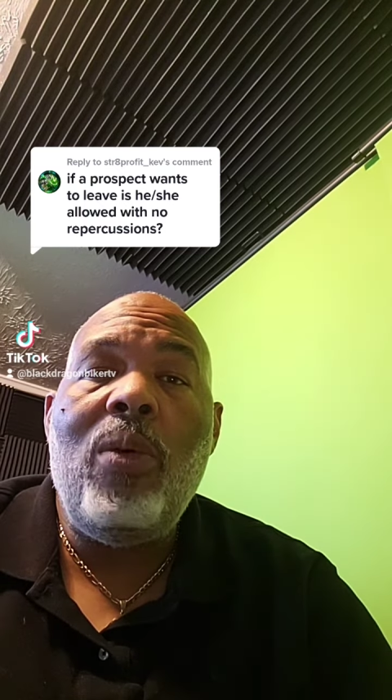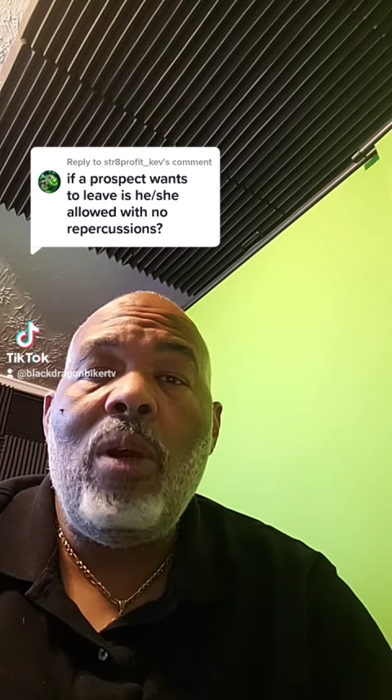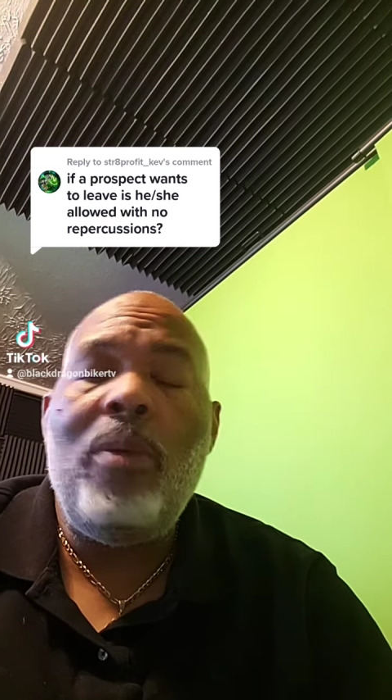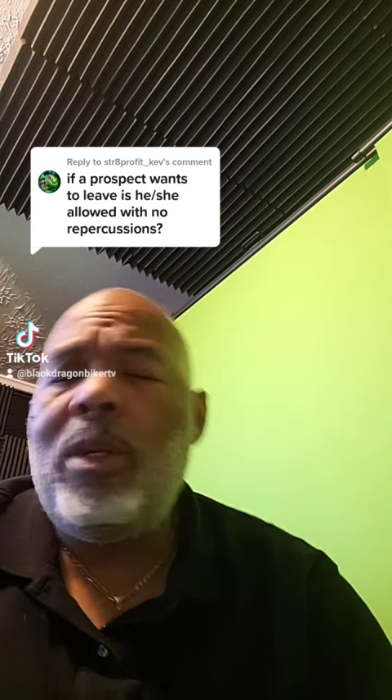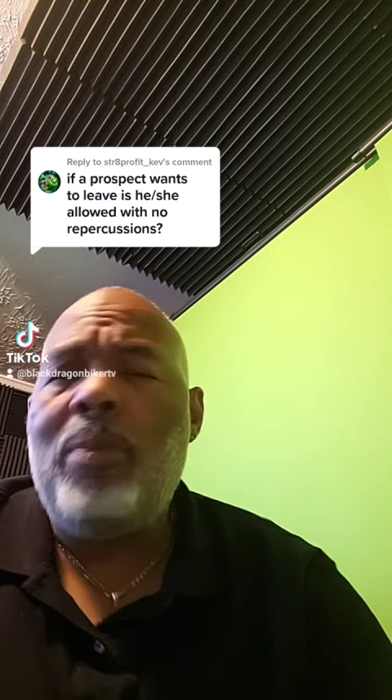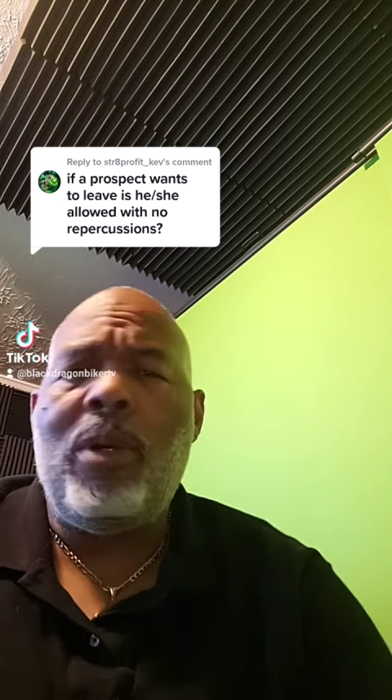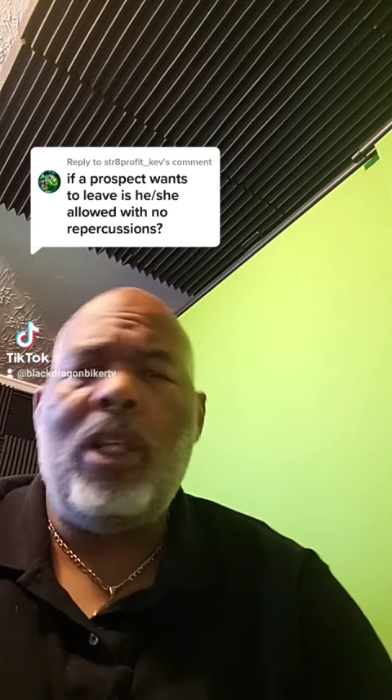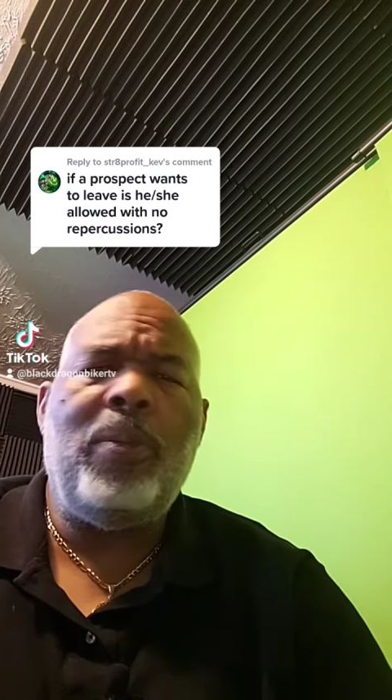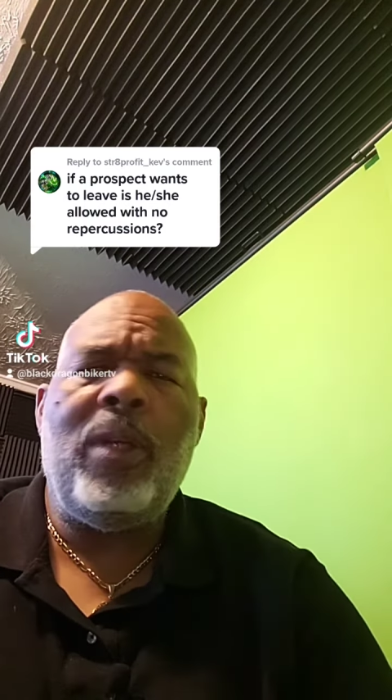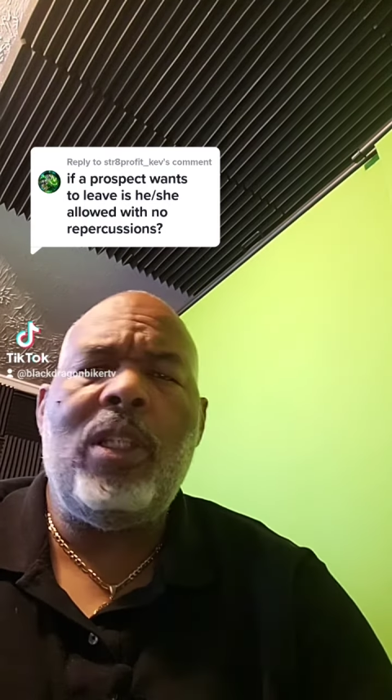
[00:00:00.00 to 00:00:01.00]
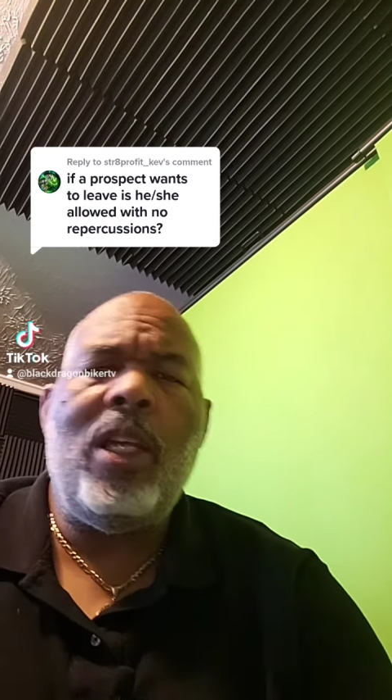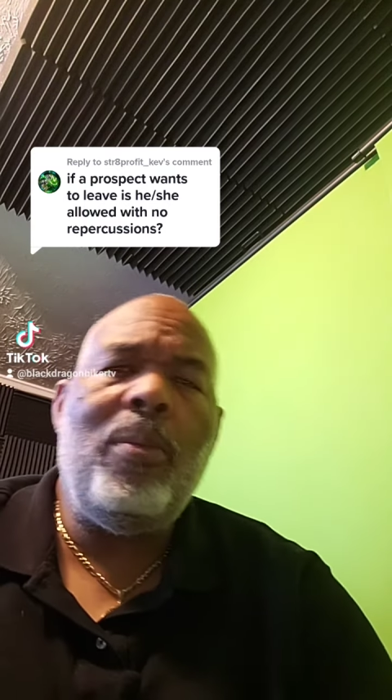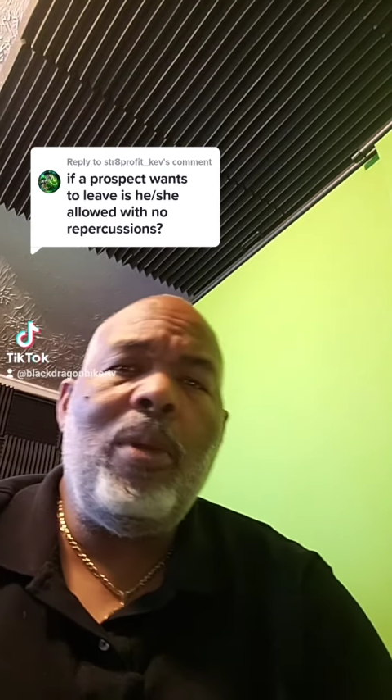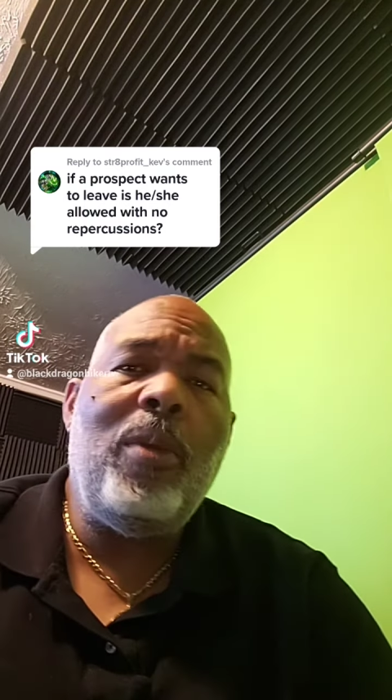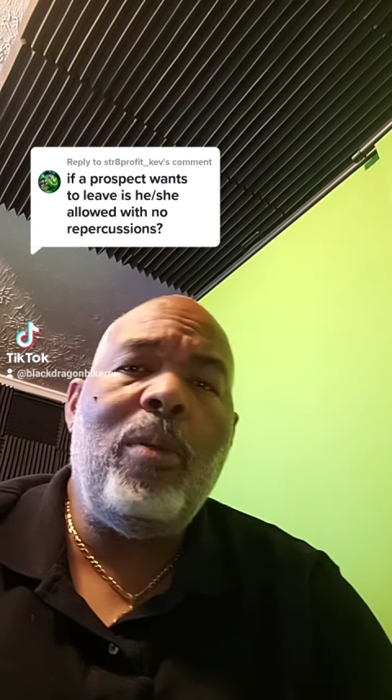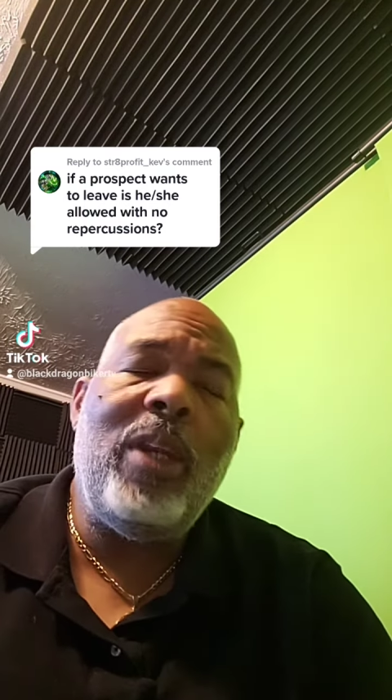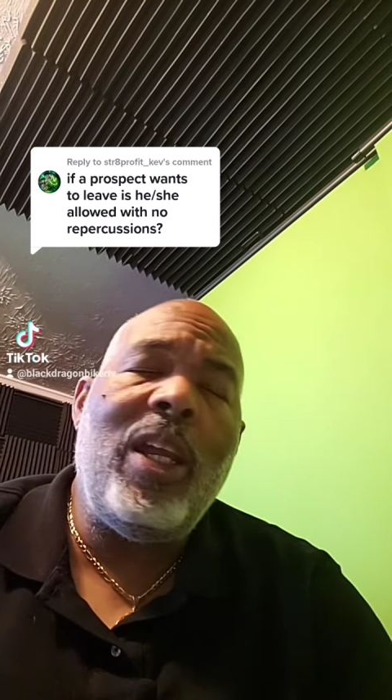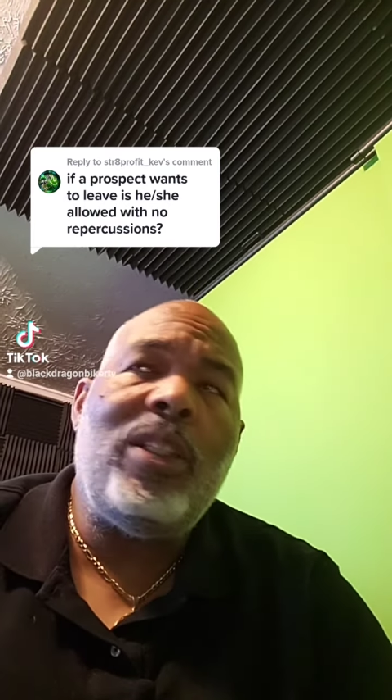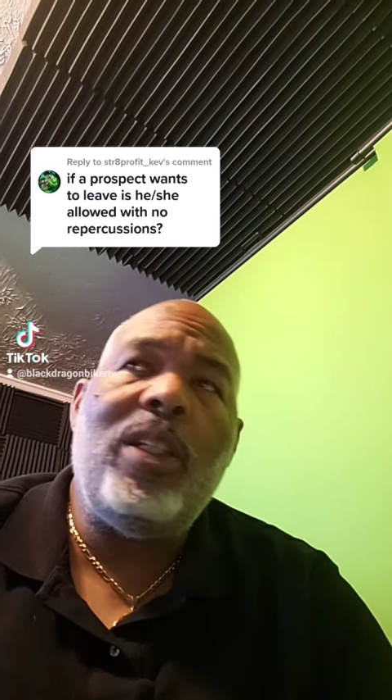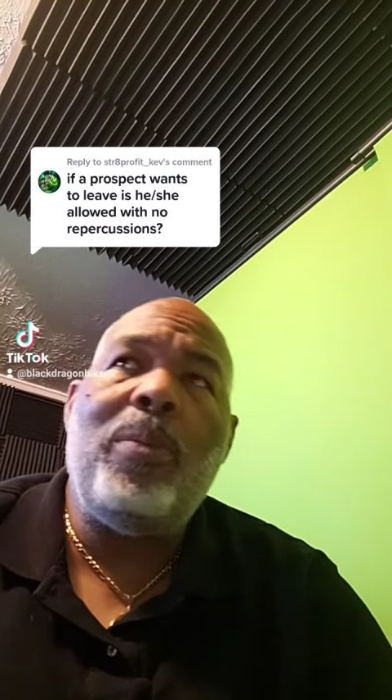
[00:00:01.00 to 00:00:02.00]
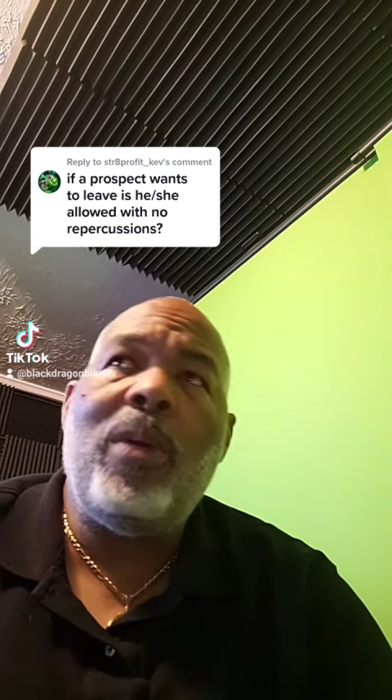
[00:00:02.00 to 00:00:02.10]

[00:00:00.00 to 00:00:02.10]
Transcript: well, but a prospect's not a member, but actually a